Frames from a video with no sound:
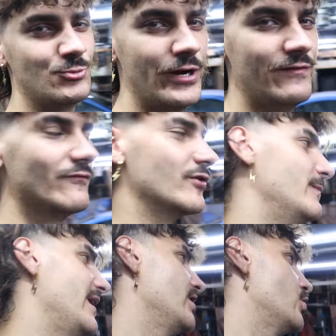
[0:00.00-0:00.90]
went
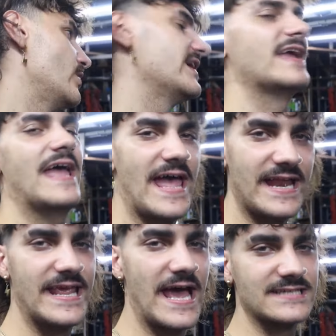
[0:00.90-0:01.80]
from a quick
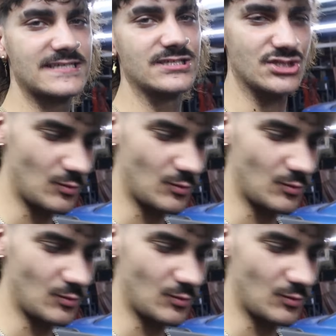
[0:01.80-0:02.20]
head gasket